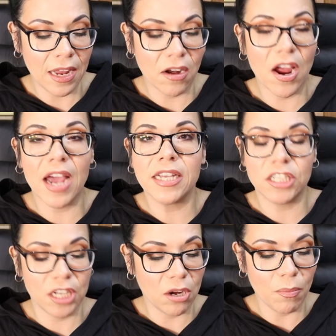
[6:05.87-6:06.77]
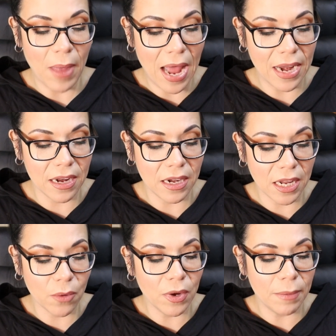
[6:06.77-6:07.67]
and our eyeshadow palette,
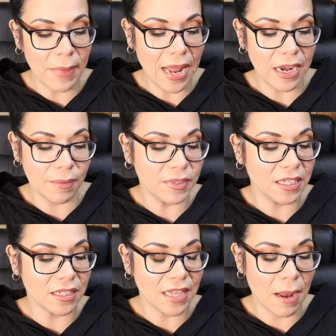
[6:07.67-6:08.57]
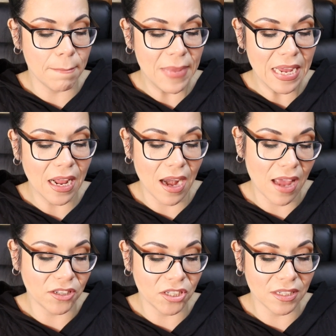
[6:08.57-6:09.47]
liquid matte lipsticks, and mink
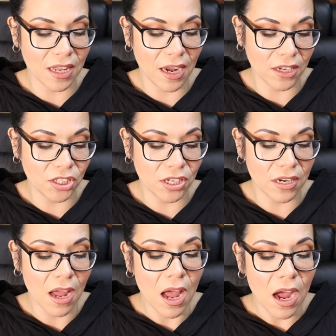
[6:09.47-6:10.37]
lashes collection